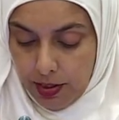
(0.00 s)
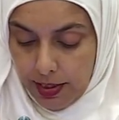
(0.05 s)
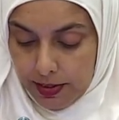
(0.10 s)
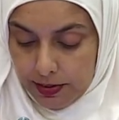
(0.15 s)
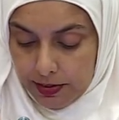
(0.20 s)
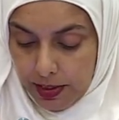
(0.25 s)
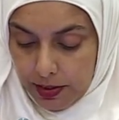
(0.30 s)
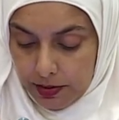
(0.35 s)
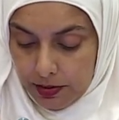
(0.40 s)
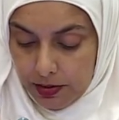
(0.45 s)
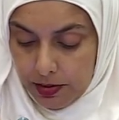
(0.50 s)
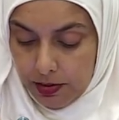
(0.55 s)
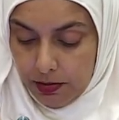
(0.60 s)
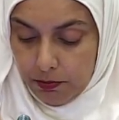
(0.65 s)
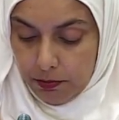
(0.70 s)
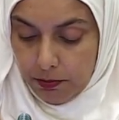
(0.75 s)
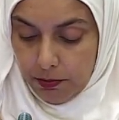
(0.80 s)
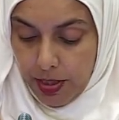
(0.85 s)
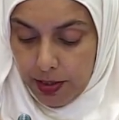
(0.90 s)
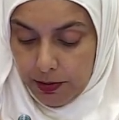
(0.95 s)
And
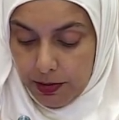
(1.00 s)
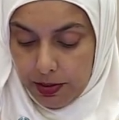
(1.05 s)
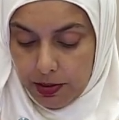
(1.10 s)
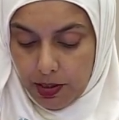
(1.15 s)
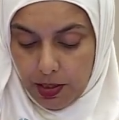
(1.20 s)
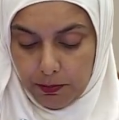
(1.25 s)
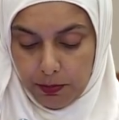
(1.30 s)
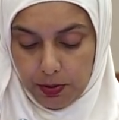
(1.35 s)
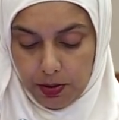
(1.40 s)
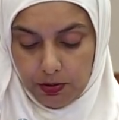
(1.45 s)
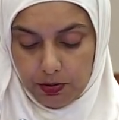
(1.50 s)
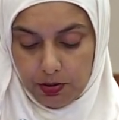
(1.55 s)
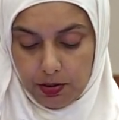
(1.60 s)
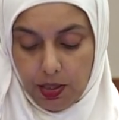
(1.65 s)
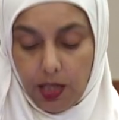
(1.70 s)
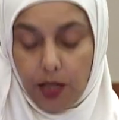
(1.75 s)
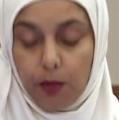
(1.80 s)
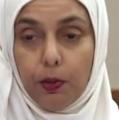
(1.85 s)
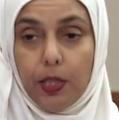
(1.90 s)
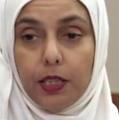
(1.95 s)
second, married couples
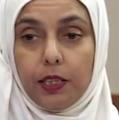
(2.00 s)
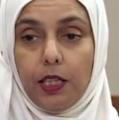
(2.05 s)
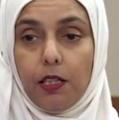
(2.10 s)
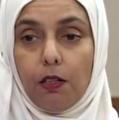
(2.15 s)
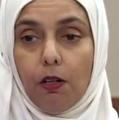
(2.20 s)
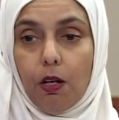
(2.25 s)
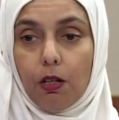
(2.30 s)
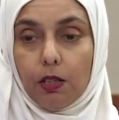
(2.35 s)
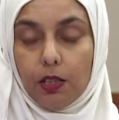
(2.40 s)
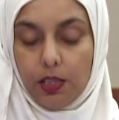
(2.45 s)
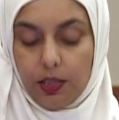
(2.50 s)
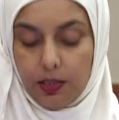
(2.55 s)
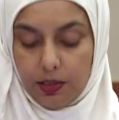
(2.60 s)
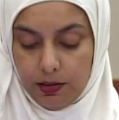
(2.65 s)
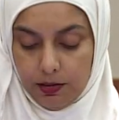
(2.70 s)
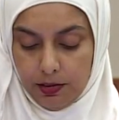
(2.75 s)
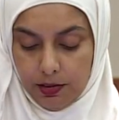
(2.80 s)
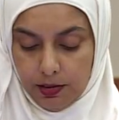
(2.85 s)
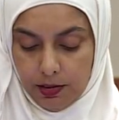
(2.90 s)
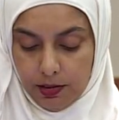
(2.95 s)
are waiting
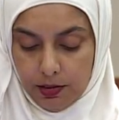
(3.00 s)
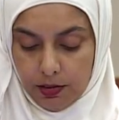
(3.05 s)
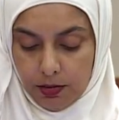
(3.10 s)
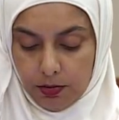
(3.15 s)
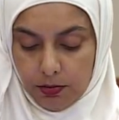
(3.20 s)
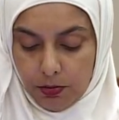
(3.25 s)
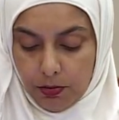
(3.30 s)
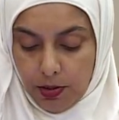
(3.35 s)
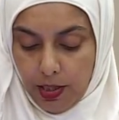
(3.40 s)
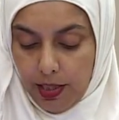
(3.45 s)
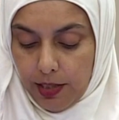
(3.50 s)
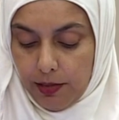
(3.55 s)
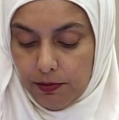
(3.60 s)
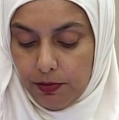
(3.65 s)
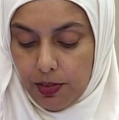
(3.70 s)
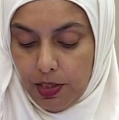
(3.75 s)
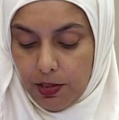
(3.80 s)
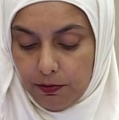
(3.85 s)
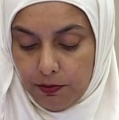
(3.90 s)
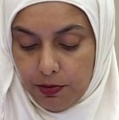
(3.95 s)
longer to
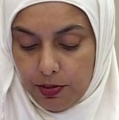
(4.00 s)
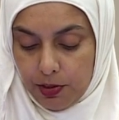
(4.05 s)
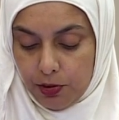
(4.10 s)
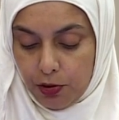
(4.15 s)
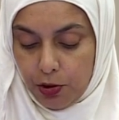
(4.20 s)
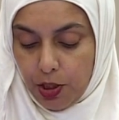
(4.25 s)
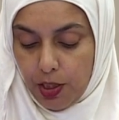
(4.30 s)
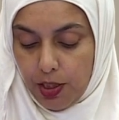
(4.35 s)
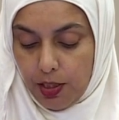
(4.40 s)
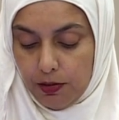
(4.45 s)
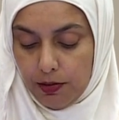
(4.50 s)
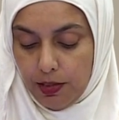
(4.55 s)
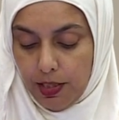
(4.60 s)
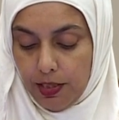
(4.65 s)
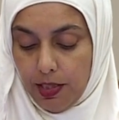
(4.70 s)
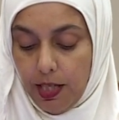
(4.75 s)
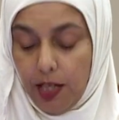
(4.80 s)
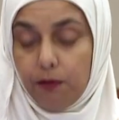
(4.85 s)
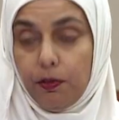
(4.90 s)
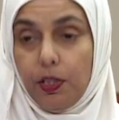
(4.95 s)
have their first child
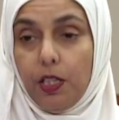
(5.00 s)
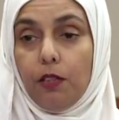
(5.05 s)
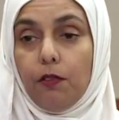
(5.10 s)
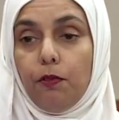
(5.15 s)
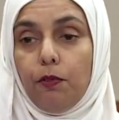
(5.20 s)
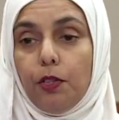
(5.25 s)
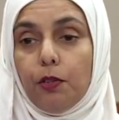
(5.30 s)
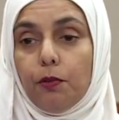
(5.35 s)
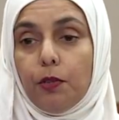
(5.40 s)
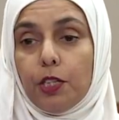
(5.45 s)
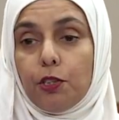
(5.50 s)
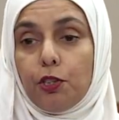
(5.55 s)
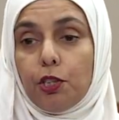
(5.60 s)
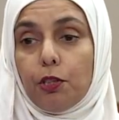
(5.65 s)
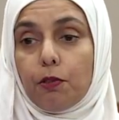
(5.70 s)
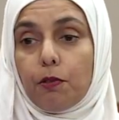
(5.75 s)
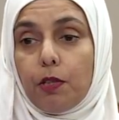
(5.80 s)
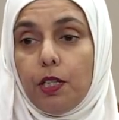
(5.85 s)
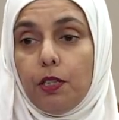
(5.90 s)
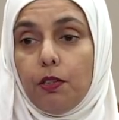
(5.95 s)
and having fewer
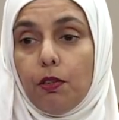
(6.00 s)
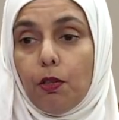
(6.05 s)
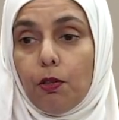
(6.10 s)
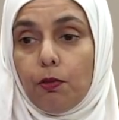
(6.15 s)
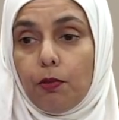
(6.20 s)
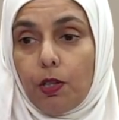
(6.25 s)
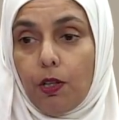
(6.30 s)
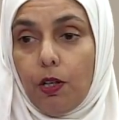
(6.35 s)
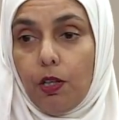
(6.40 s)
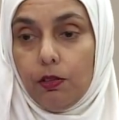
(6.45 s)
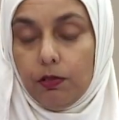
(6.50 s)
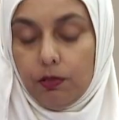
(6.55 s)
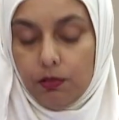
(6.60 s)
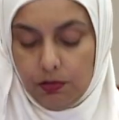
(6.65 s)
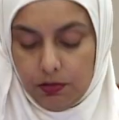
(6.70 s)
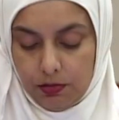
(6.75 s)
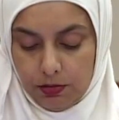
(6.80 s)
children overall.